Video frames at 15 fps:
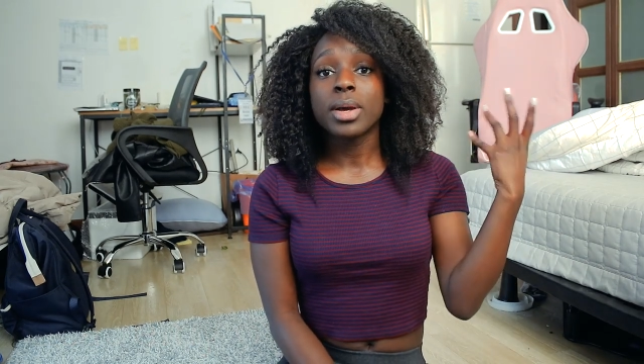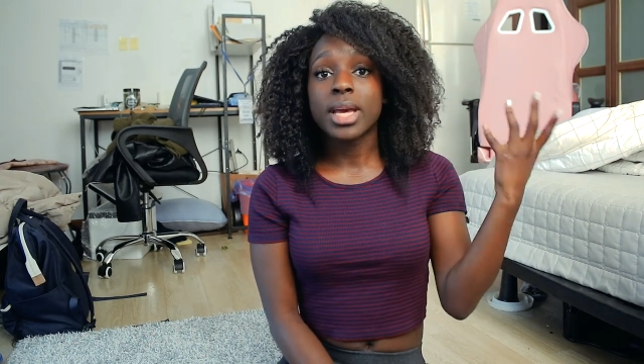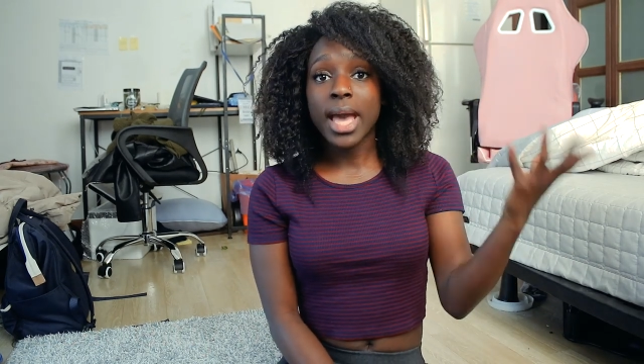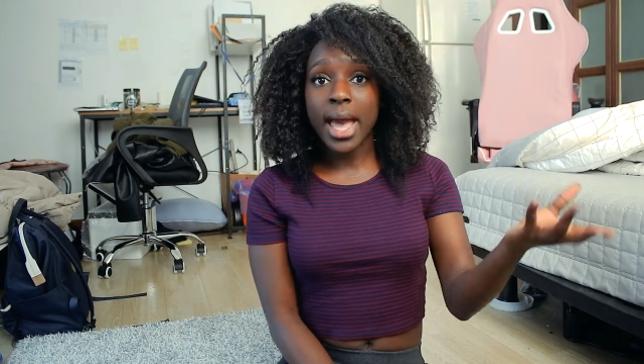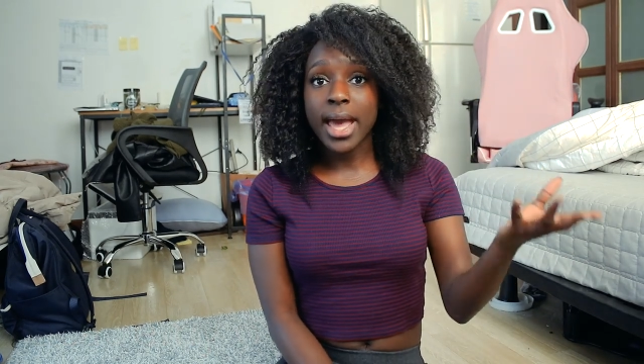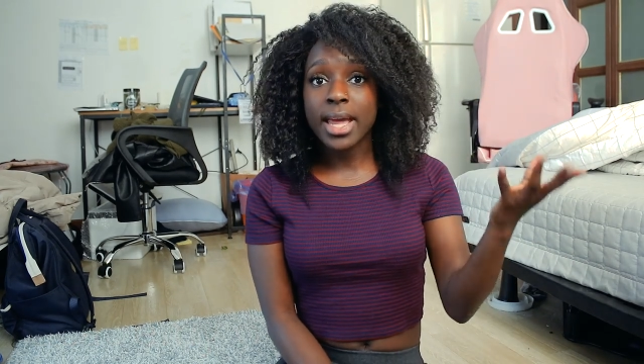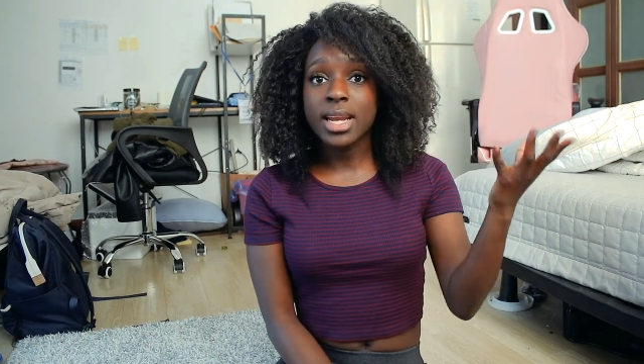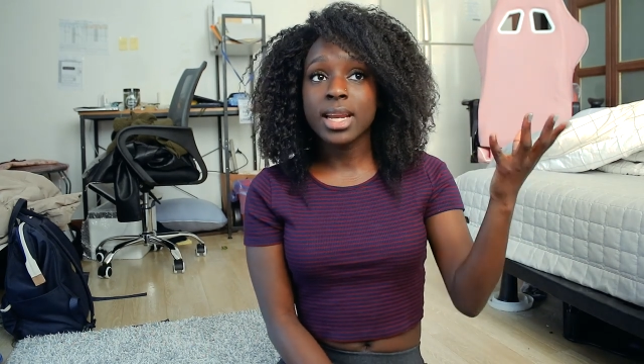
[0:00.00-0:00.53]

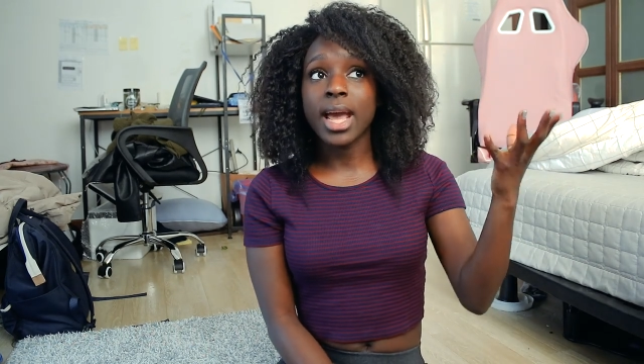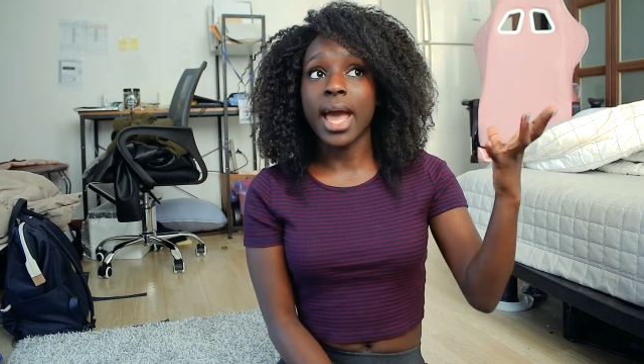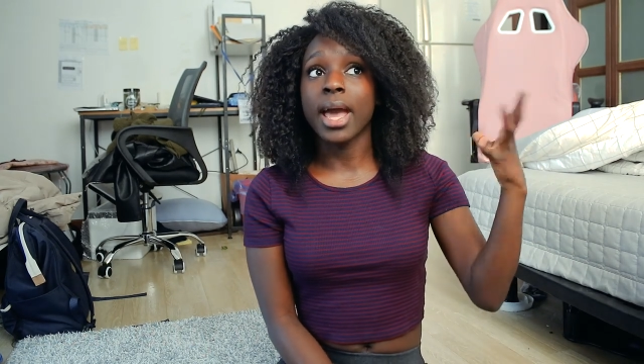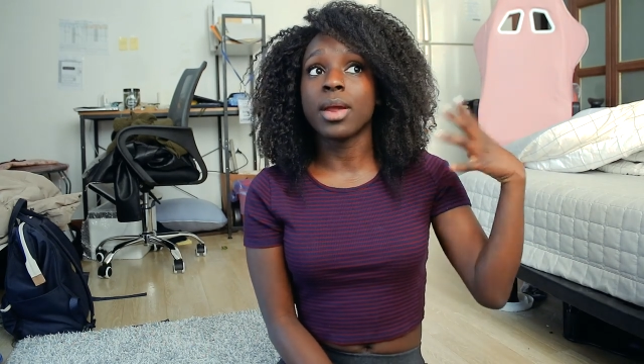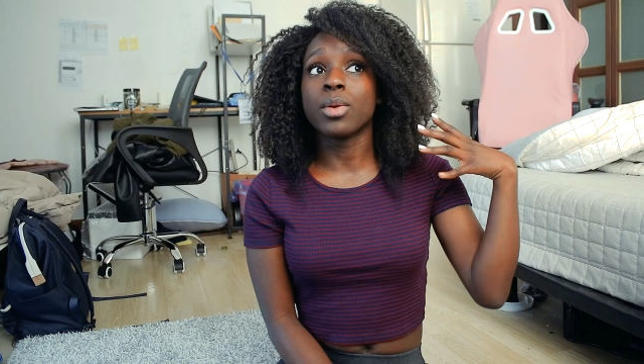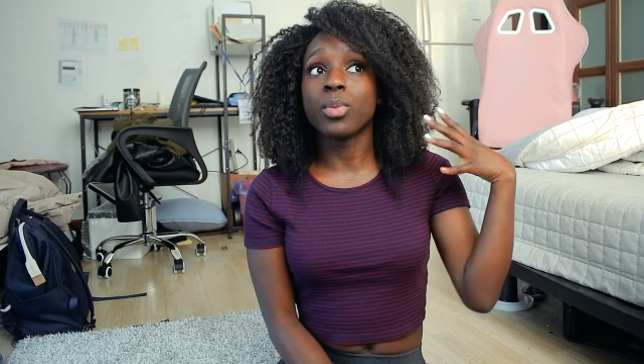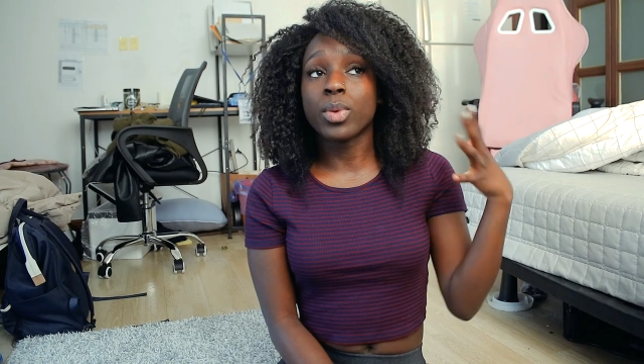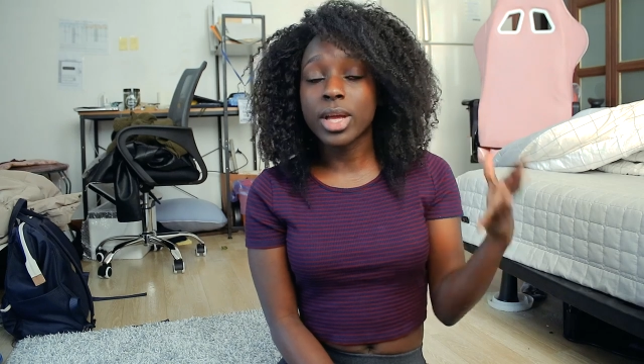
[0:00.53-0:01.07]
can
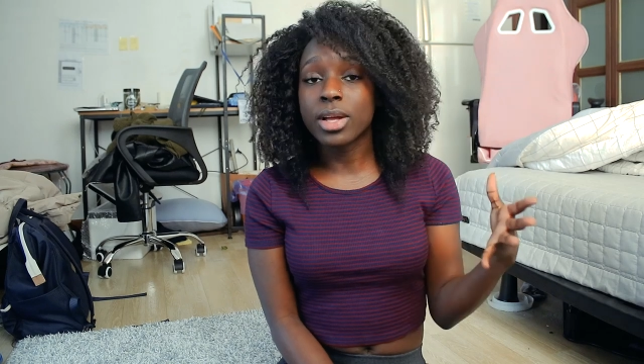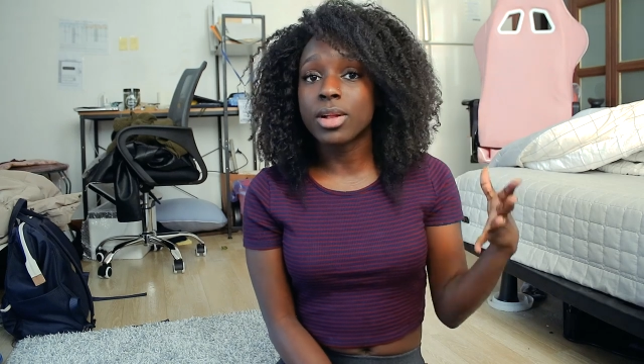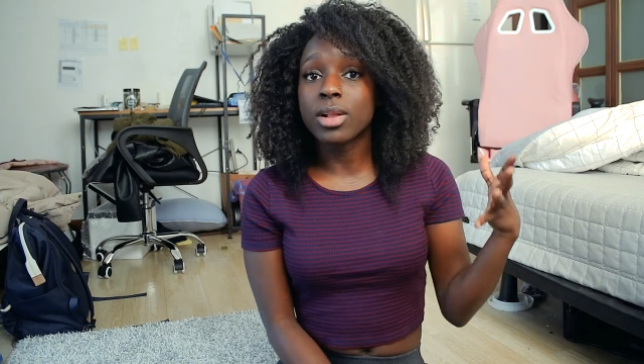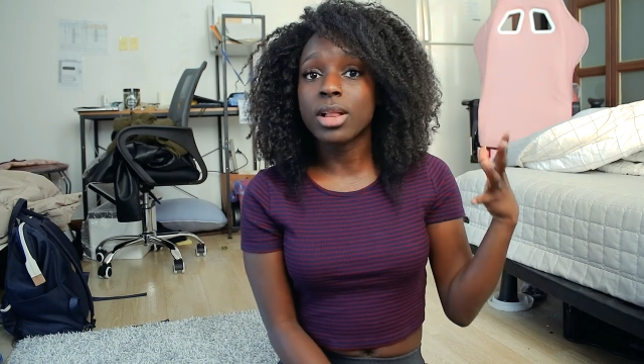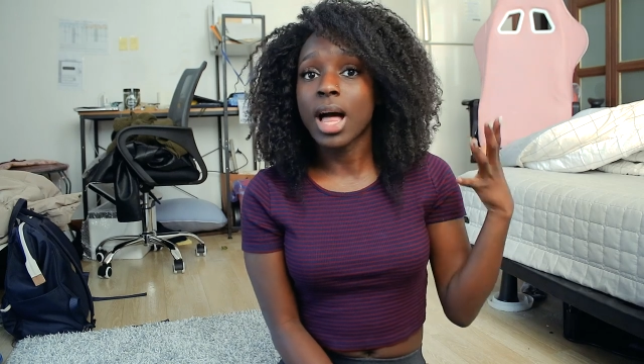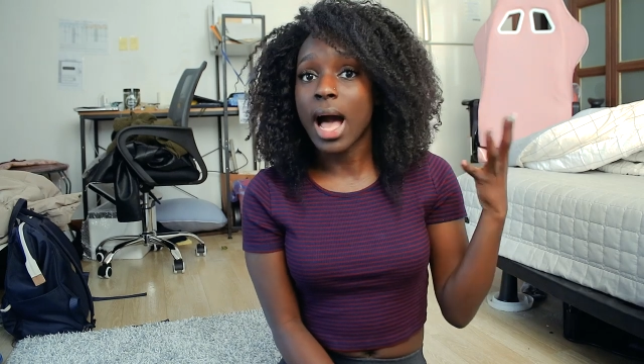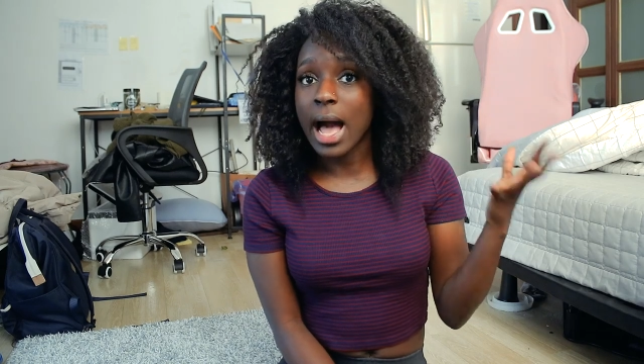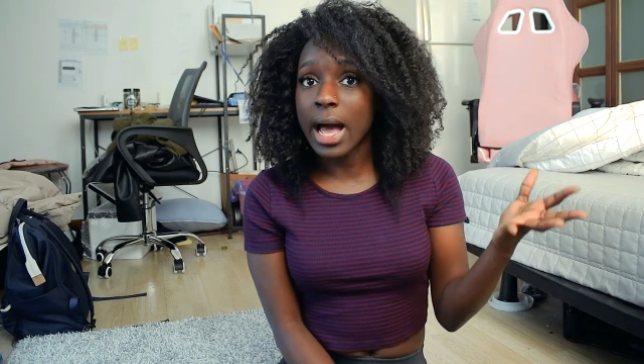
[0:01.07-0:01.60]
and
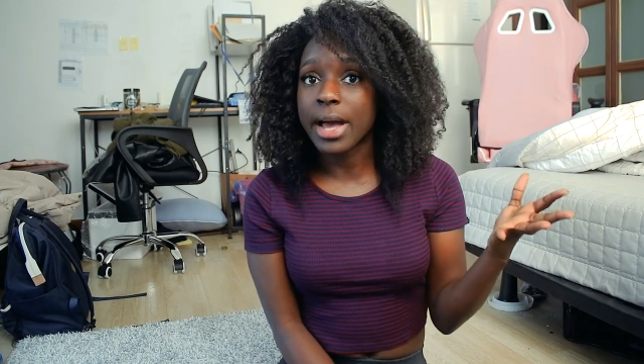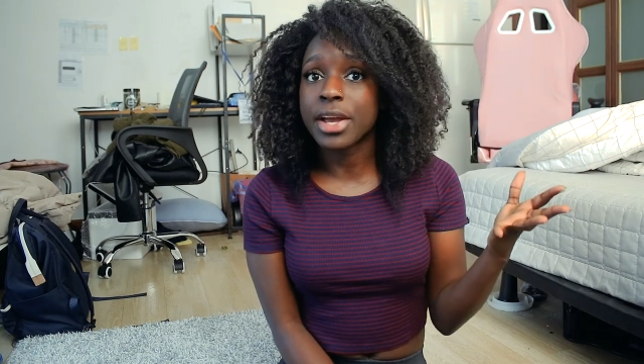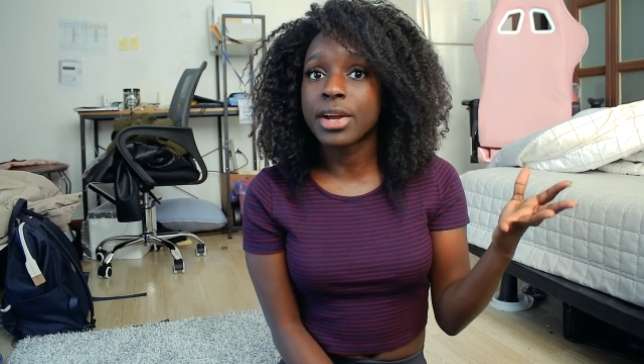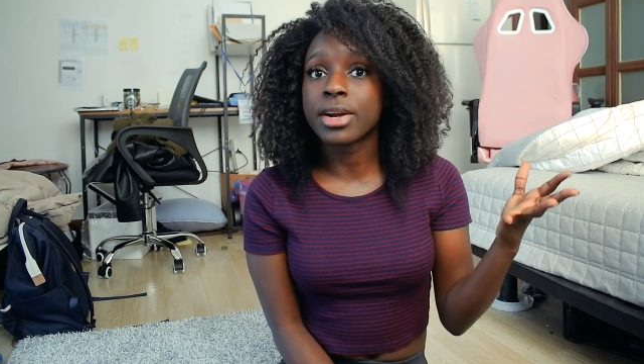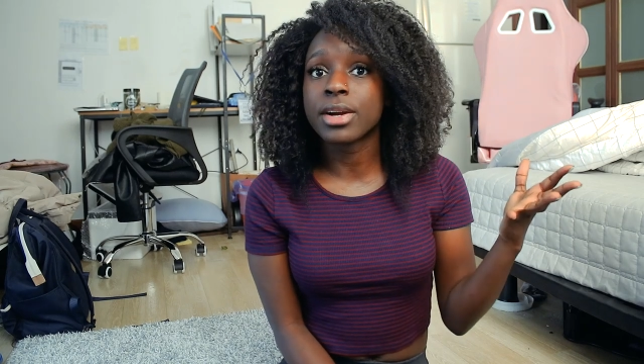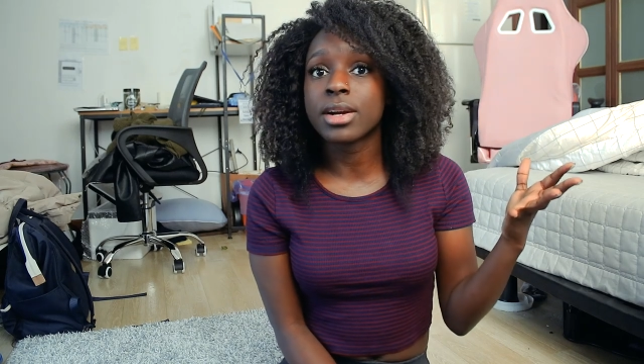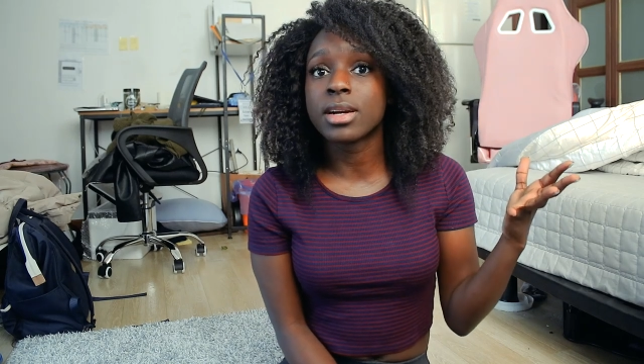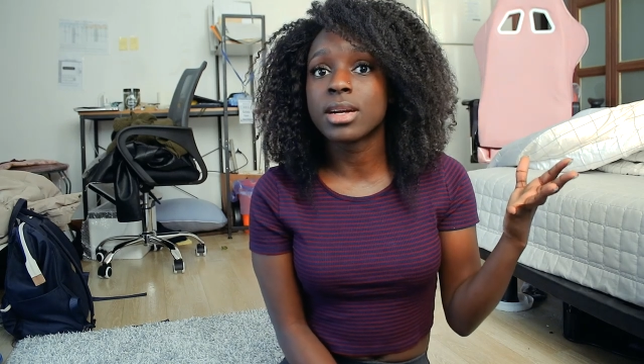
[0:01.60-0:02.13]
will
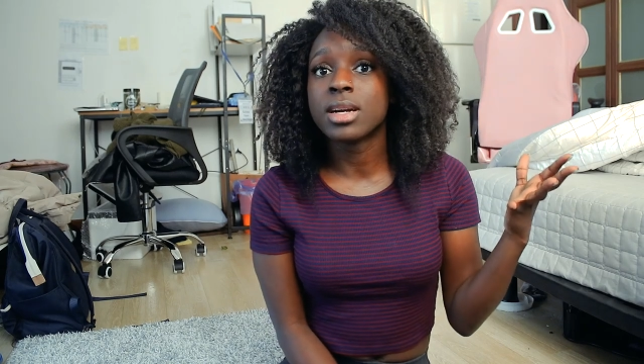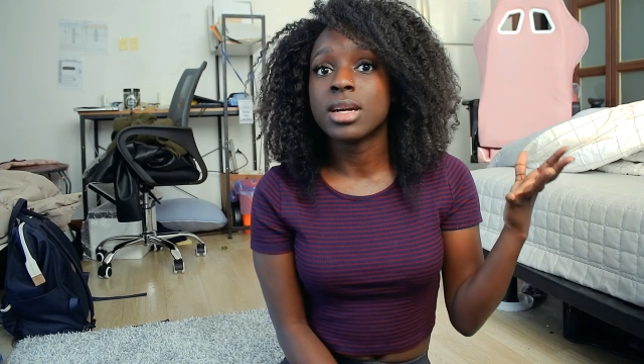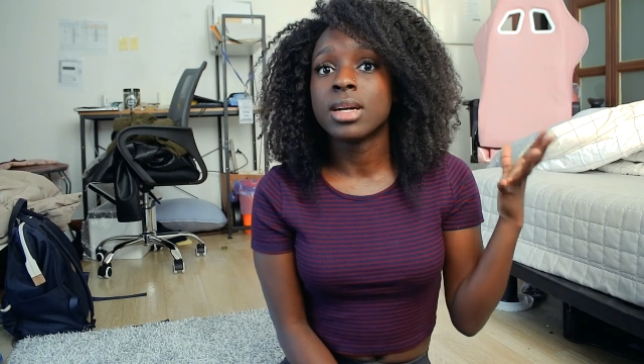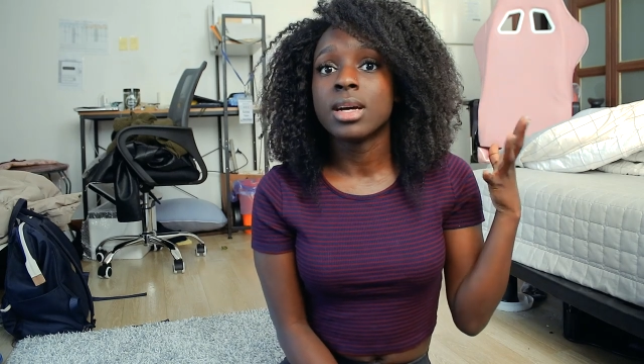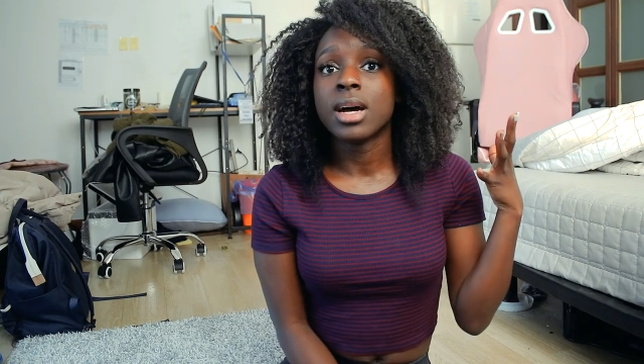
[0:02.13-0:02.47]
hire